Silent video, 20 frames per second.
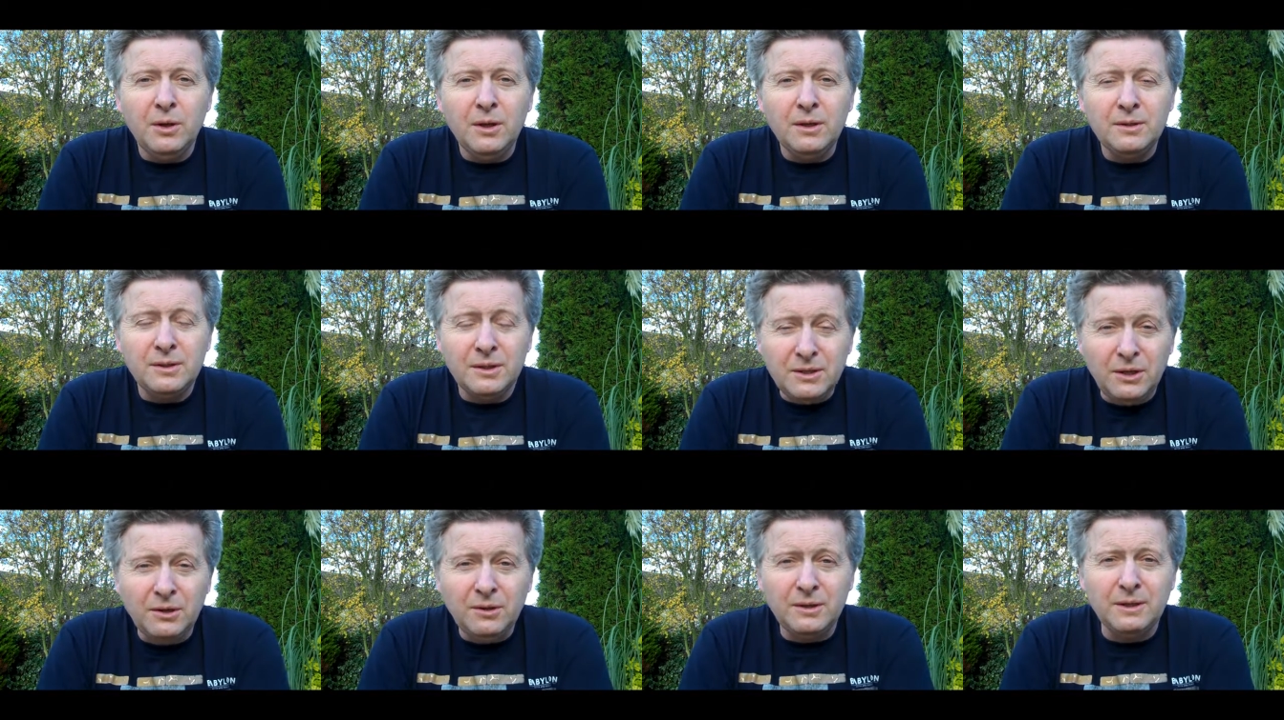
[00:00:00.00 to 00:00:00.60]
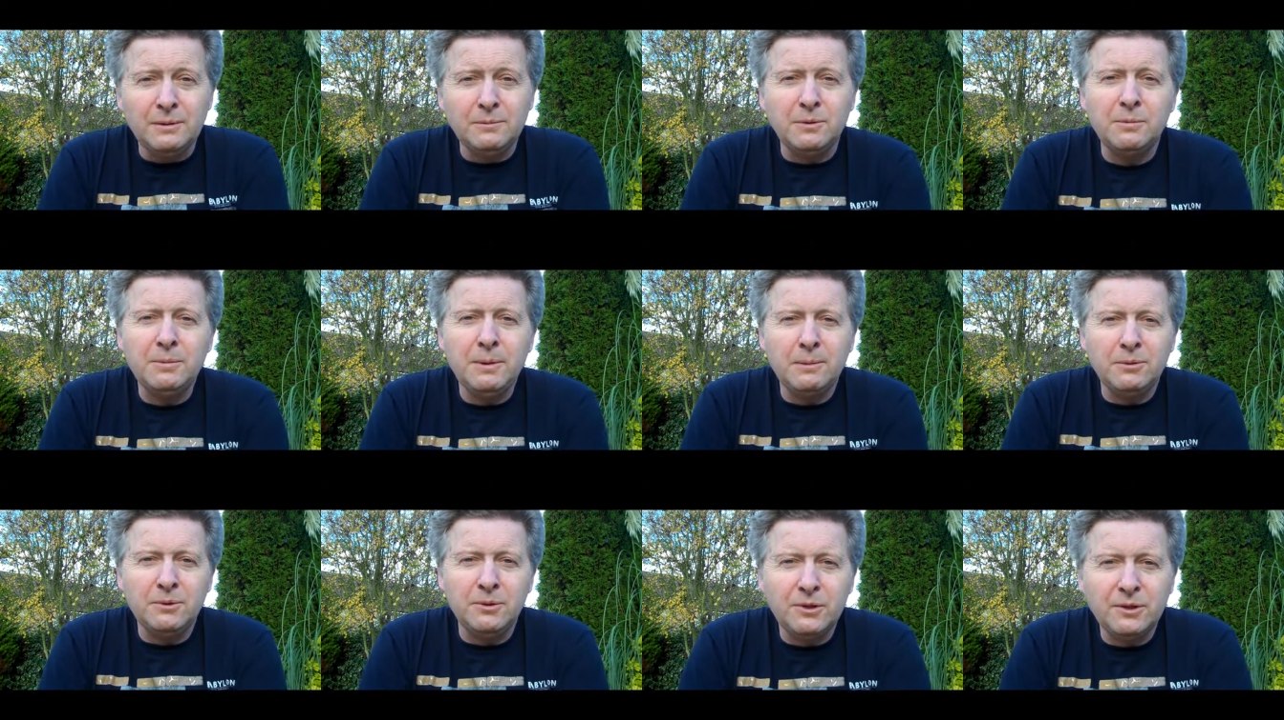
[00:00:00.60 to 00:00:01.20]
the total number of
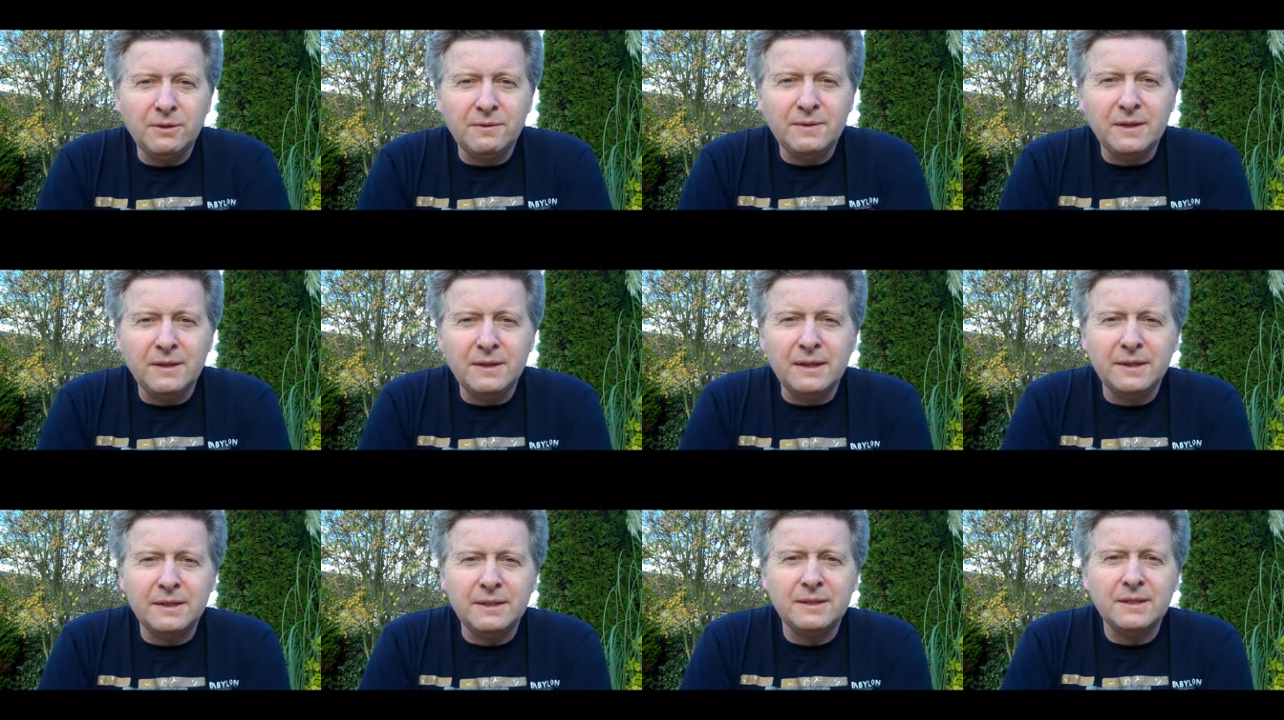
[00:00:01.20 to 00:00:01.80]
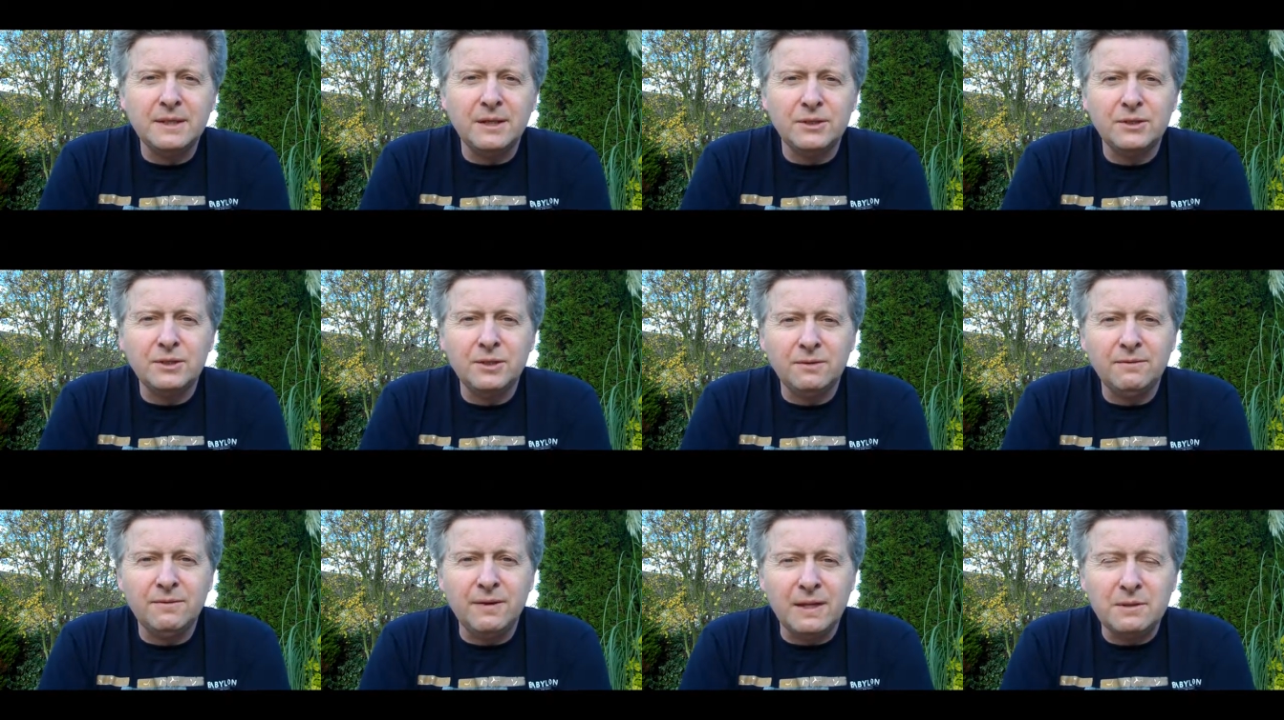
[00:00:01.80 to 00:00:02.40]
people who could have seen that discussion
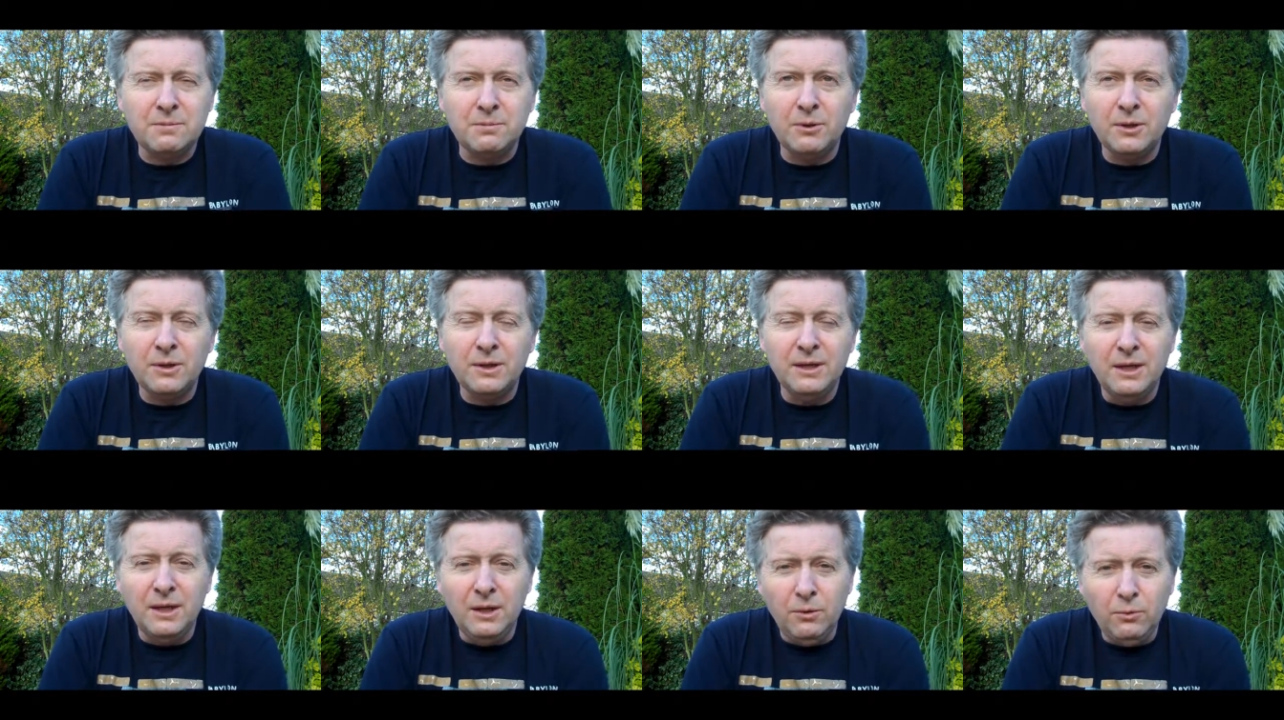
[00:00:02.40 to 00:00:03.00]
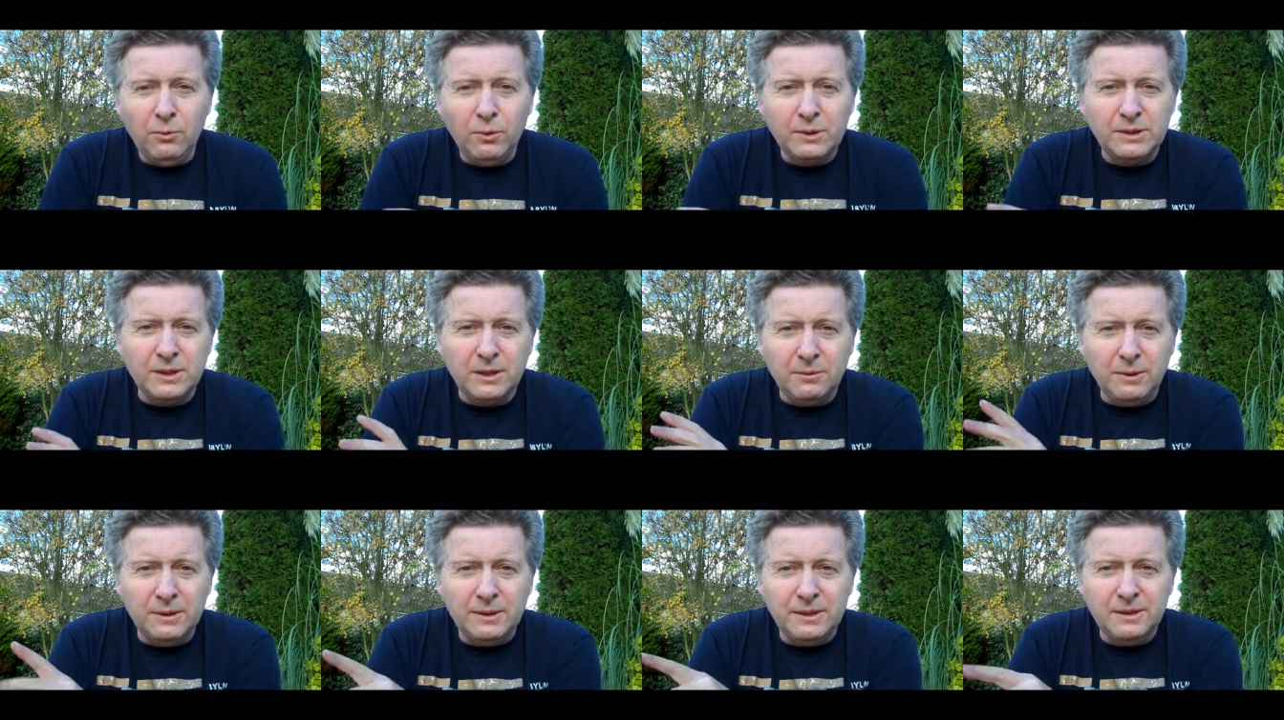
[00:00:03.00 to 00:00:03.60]
on Facebook, which I
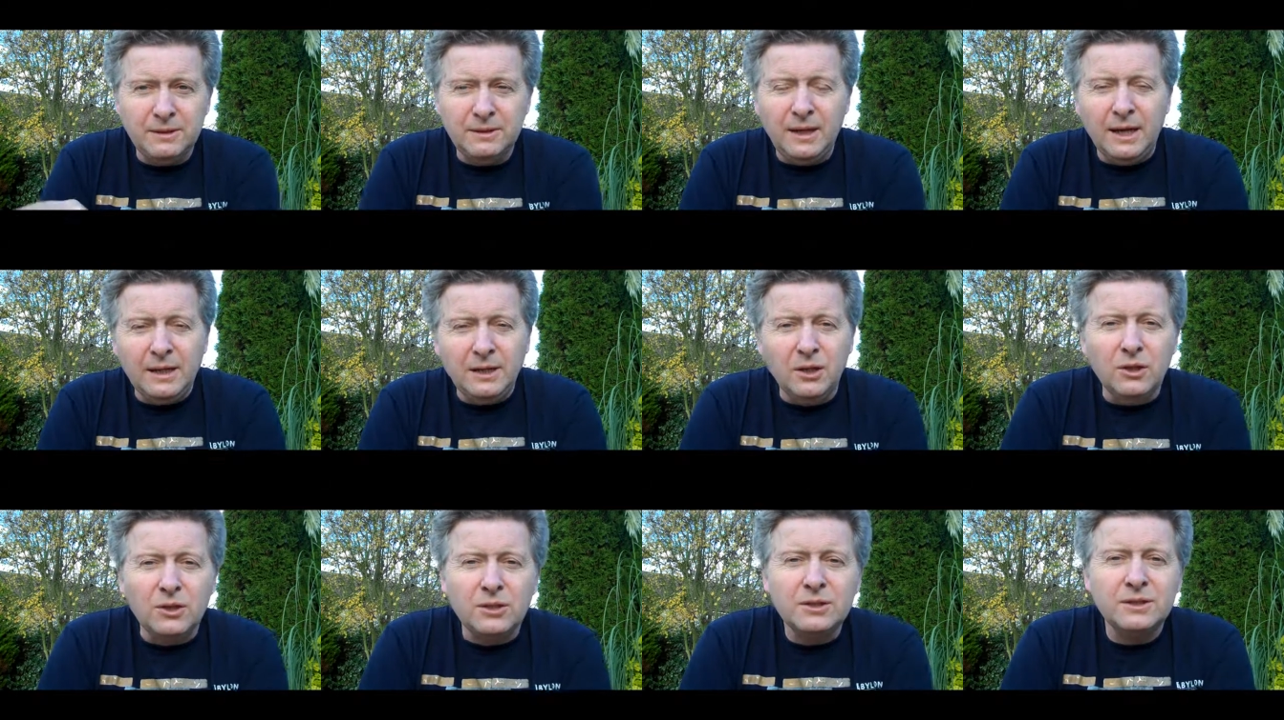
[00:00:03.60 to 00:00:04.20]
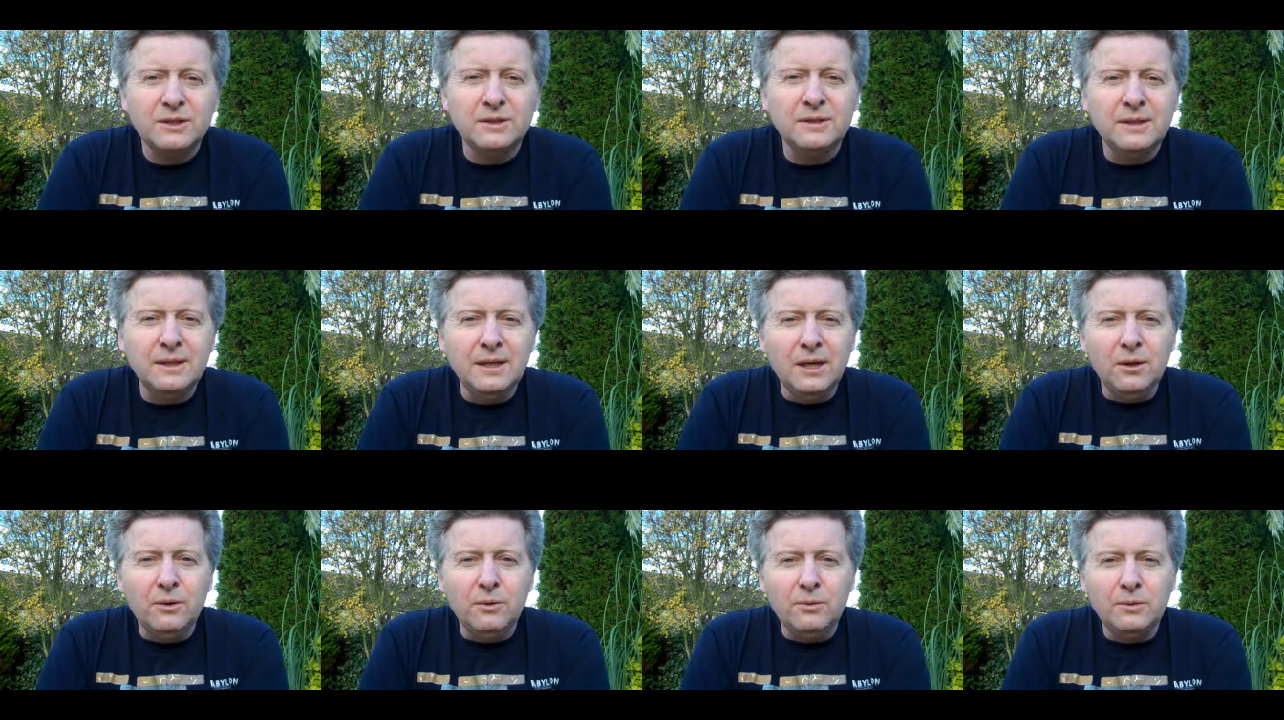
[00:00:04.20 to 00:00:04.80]
went and looked,
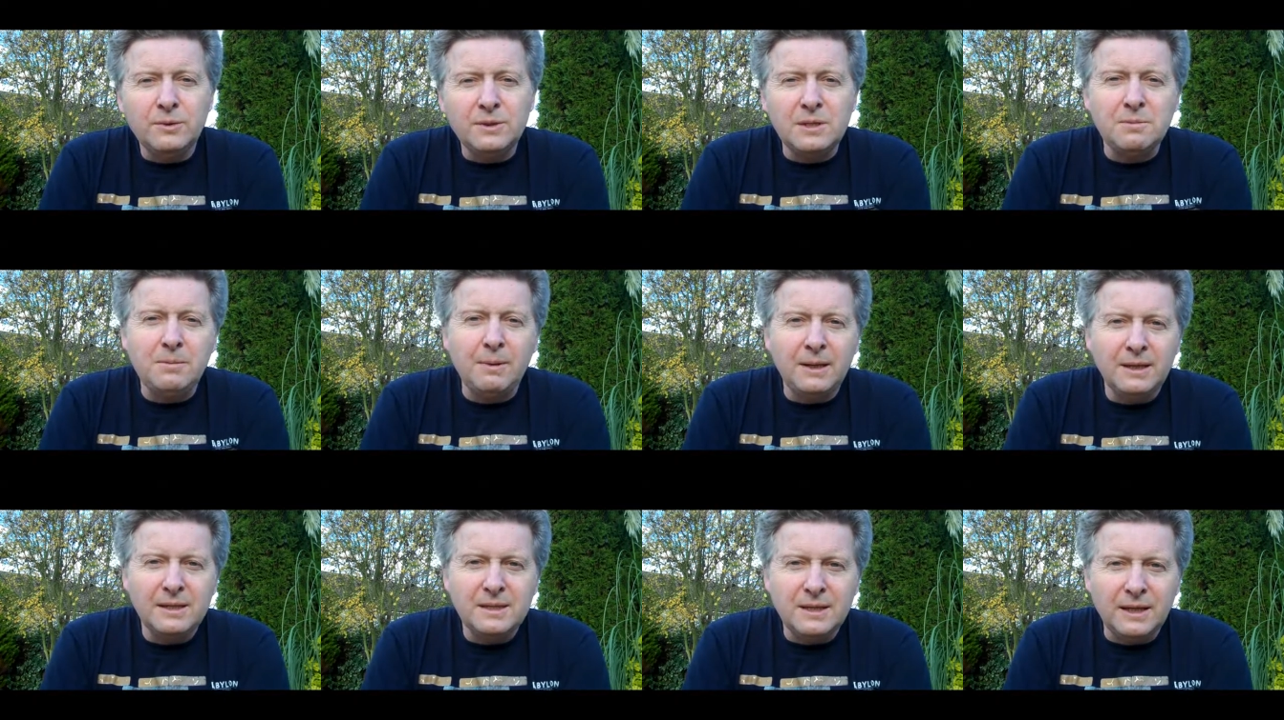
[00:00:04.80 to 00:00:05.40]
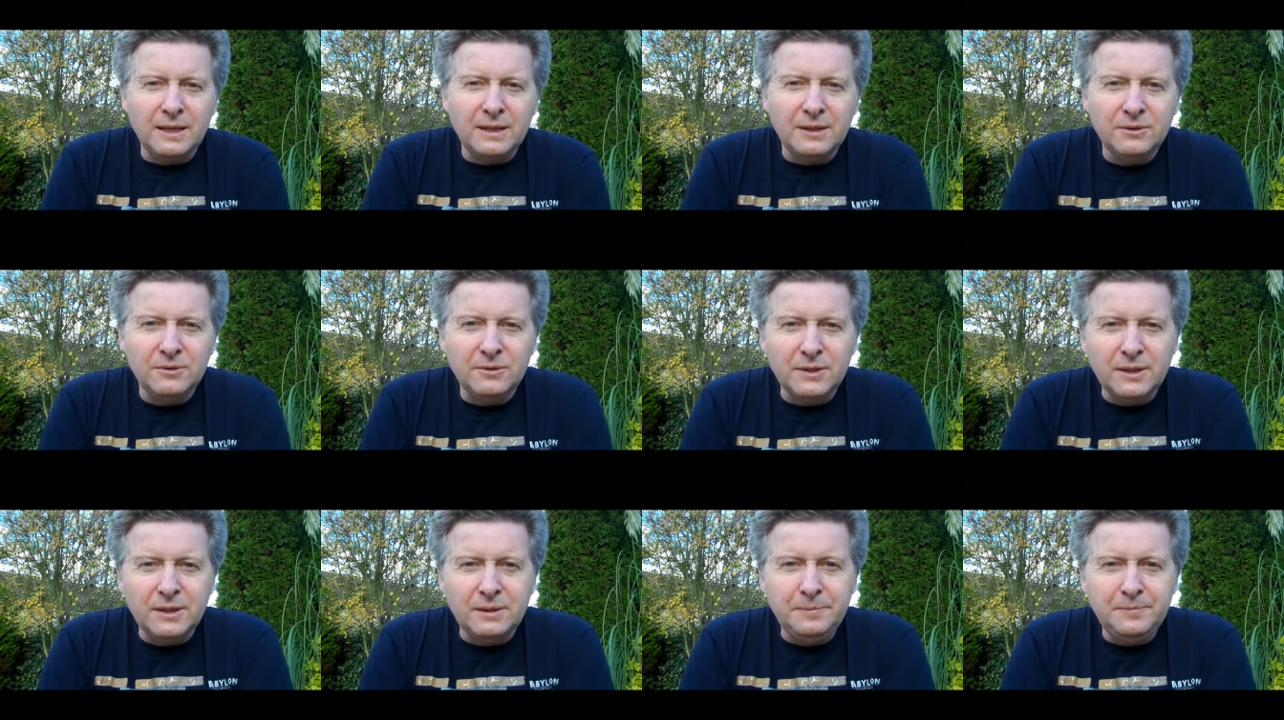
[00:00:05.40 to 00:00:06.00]
was as many as 900.